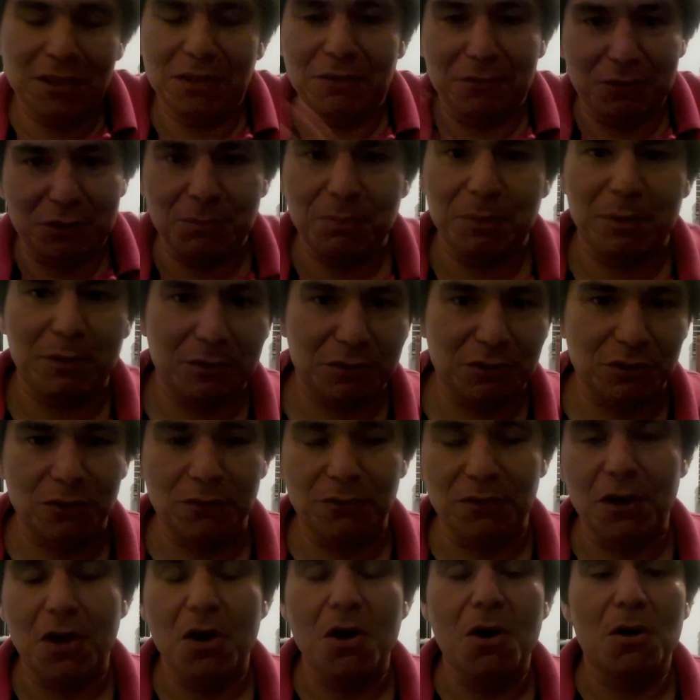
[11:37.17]
experience
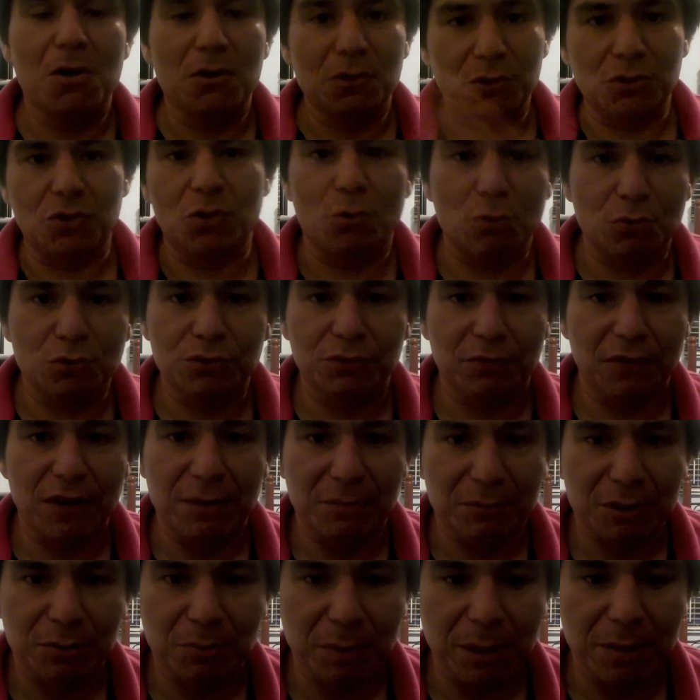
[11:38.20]
of those
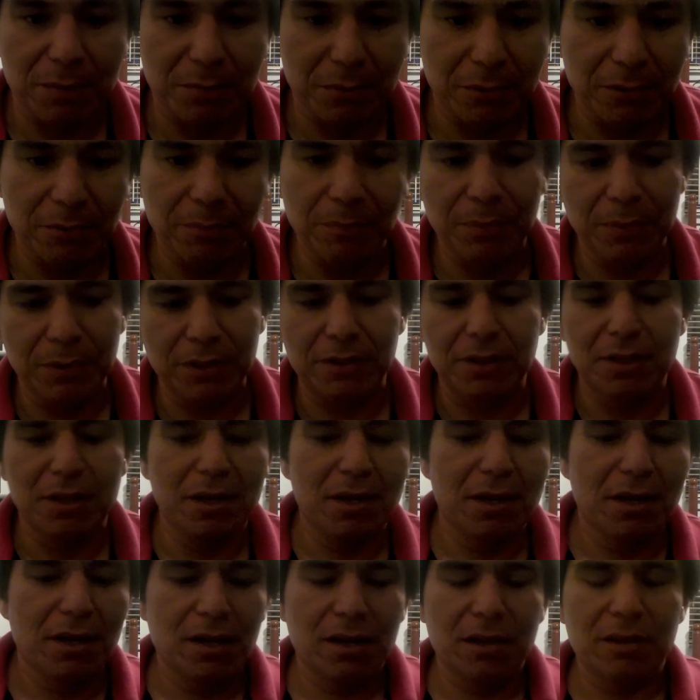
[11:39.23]
famous people. But
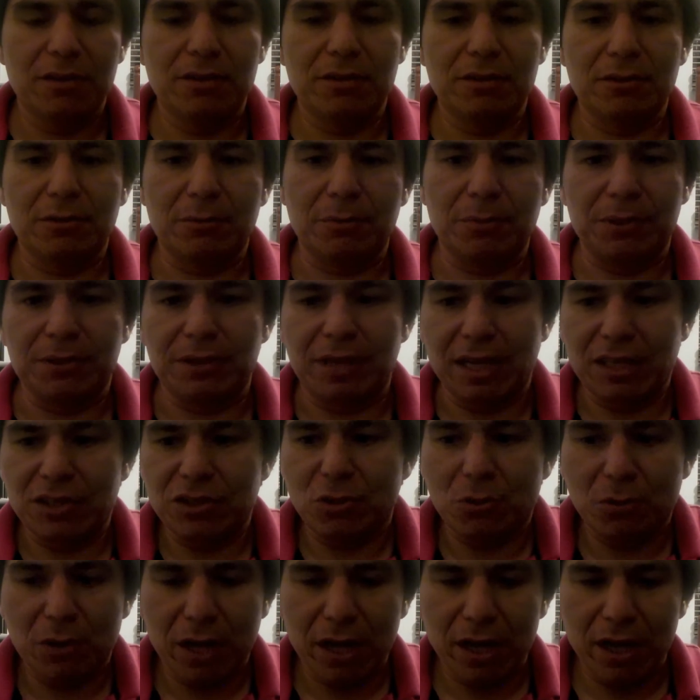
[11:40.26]
that's
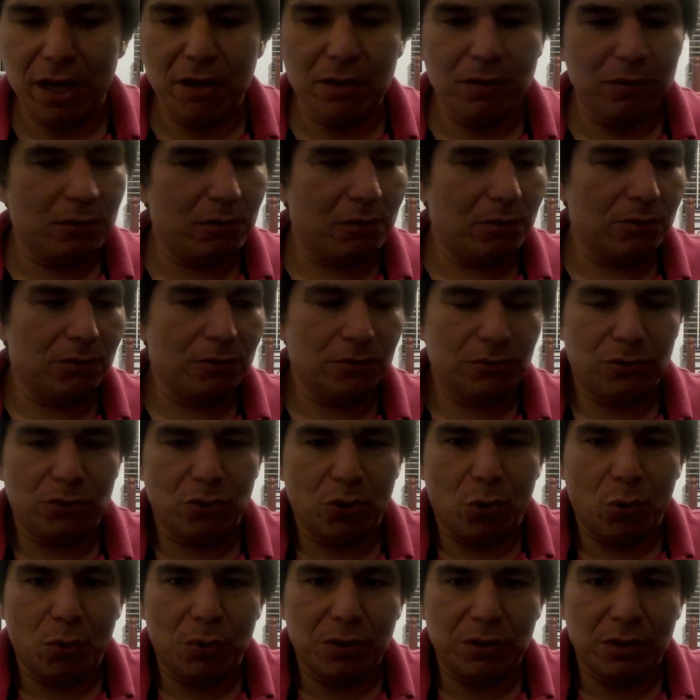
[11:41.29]
okay. You
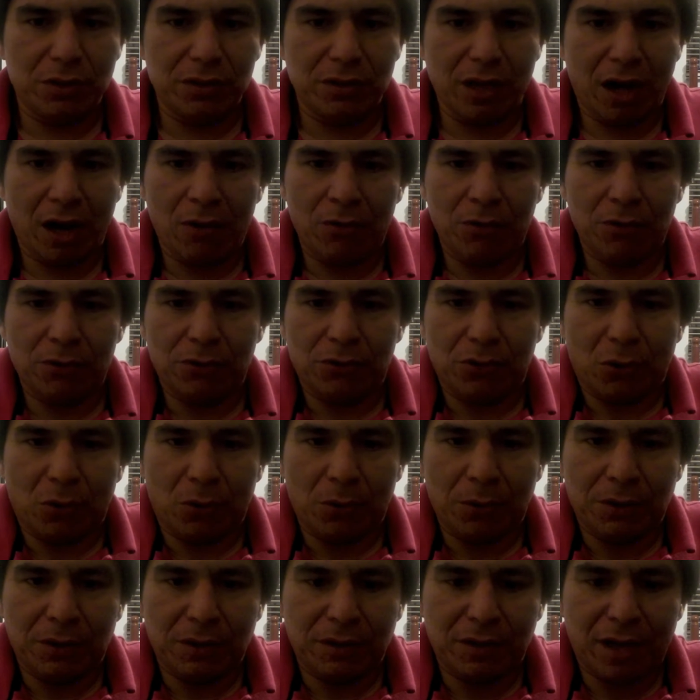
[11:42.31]
throw in the towel. You throw
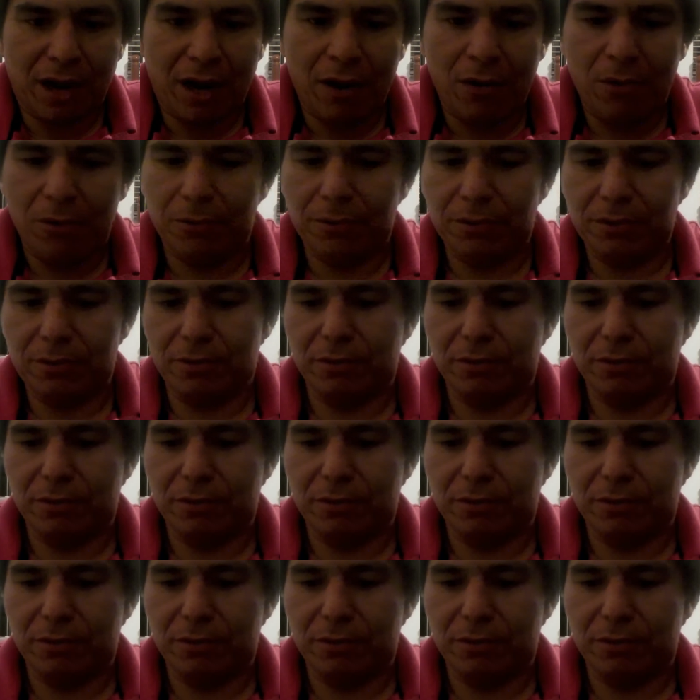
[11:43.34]
in the towel.